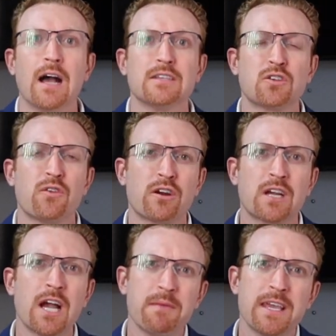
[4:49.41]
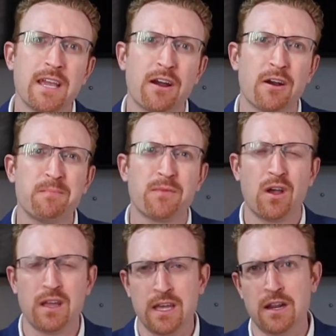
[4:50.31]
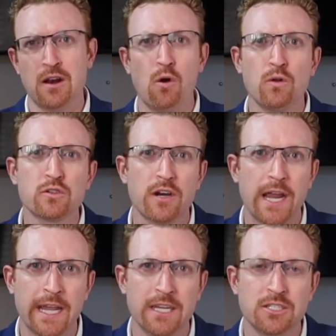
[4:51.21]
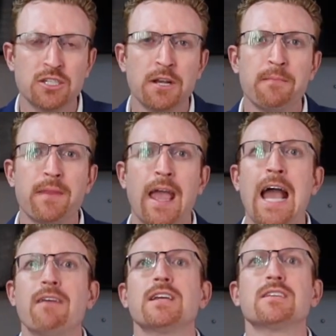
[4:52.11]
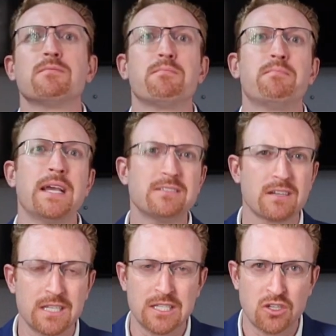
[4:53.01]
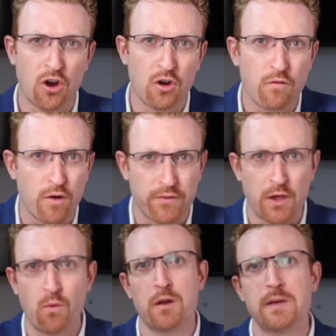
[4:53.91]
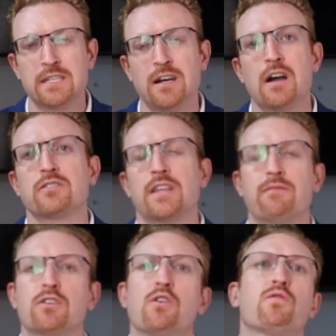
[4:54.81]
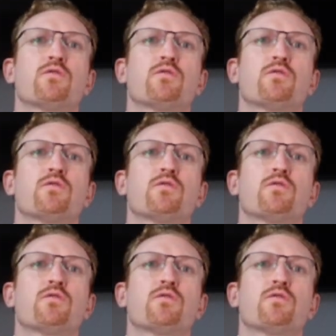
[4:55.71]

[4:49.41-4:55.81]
So they're coming here in an older age, having to basically start over. If they want to be a doctor, they have to go